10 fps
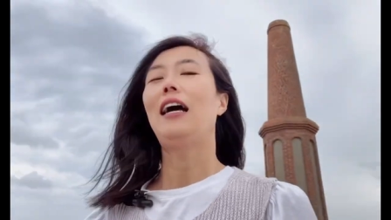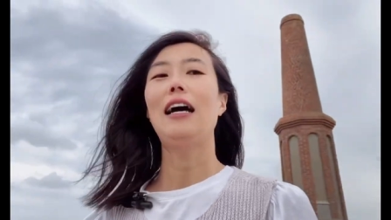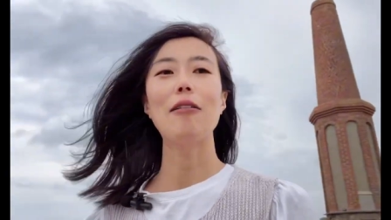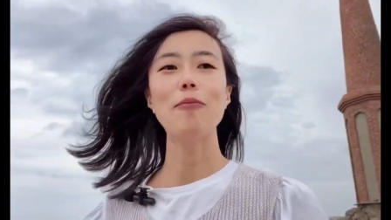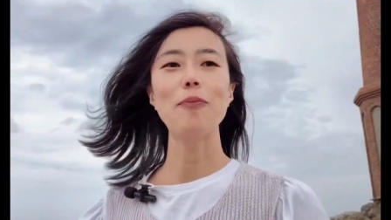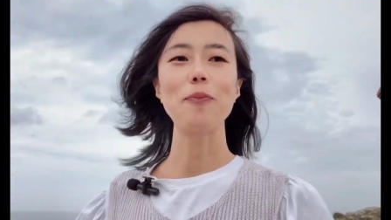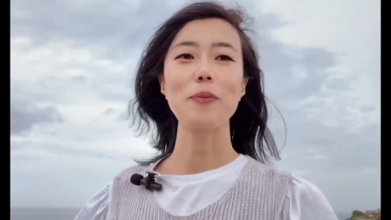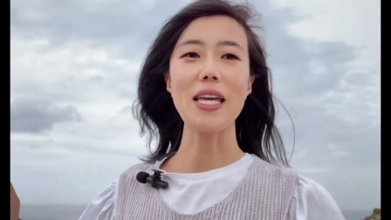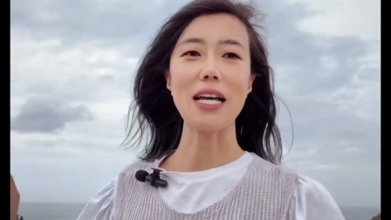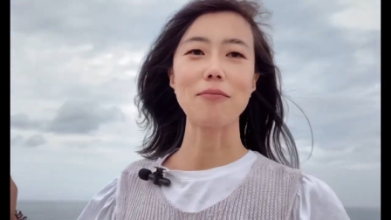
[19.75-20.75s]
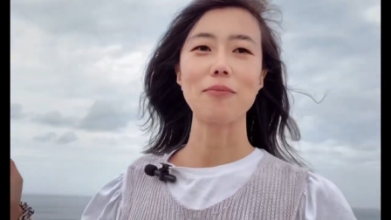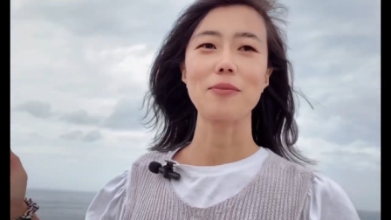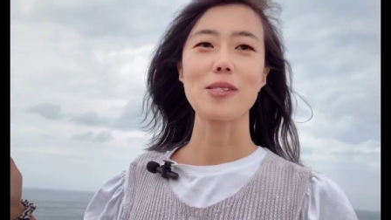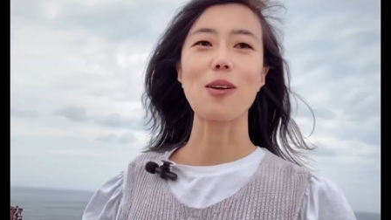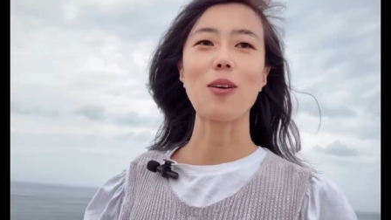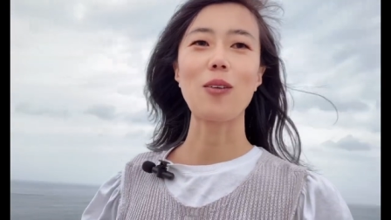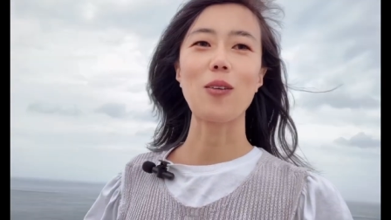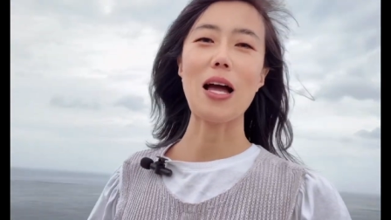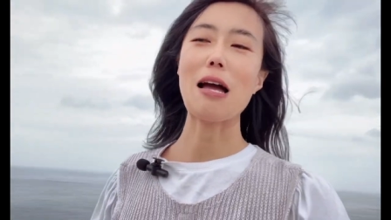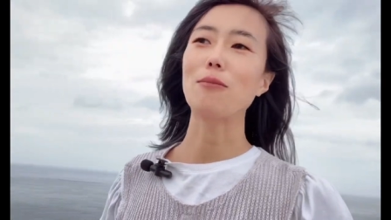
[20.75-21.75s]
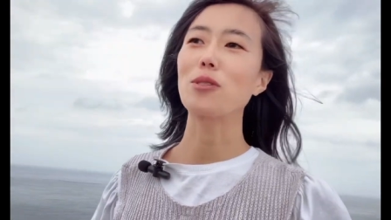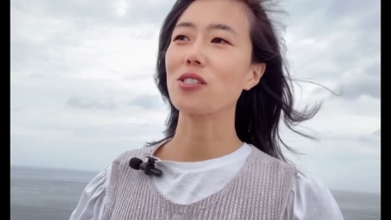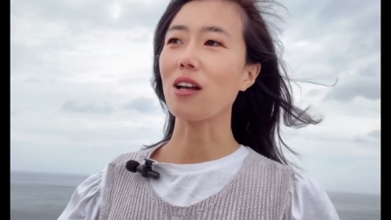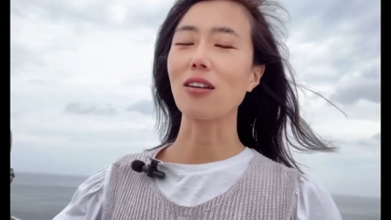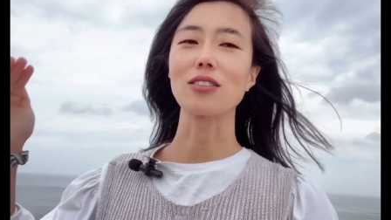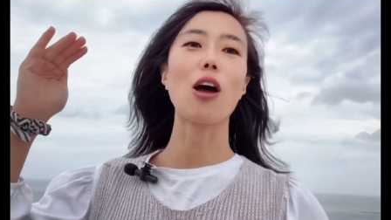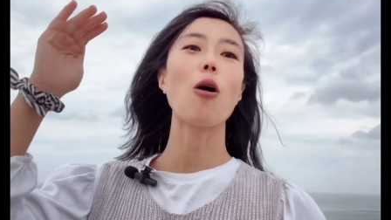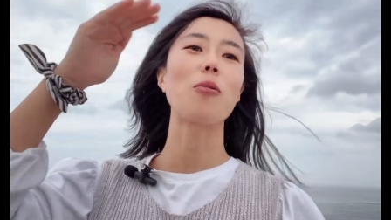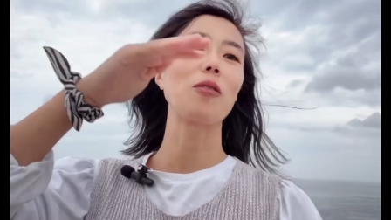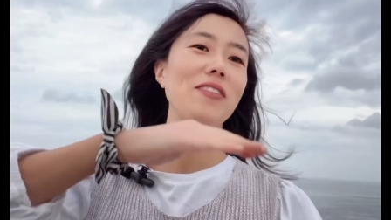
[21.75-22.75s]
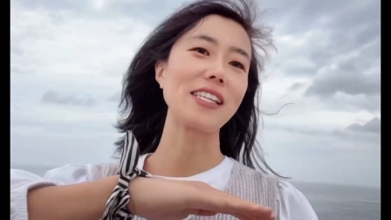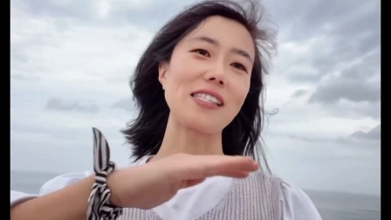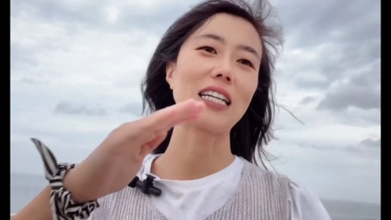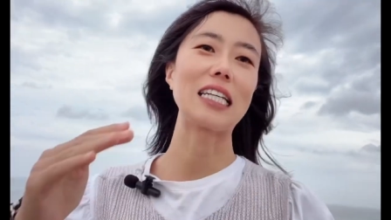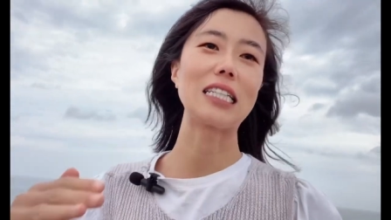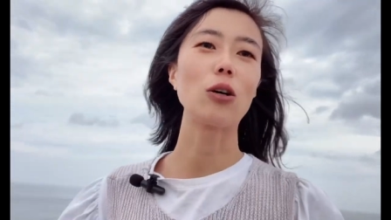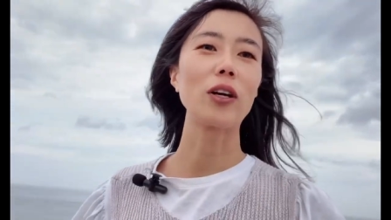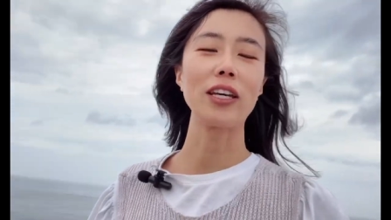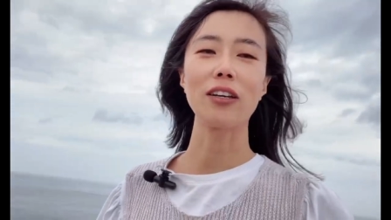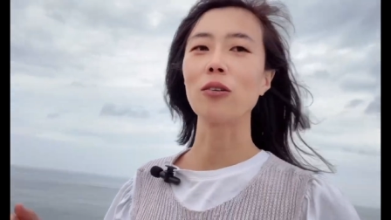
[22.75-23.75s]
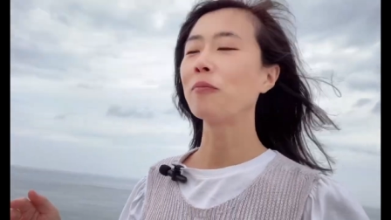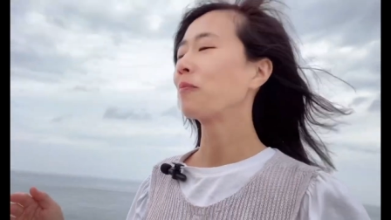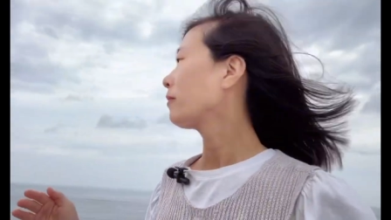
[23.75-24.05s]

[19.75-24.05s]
Um, yeah, so I'm just on top of this little hill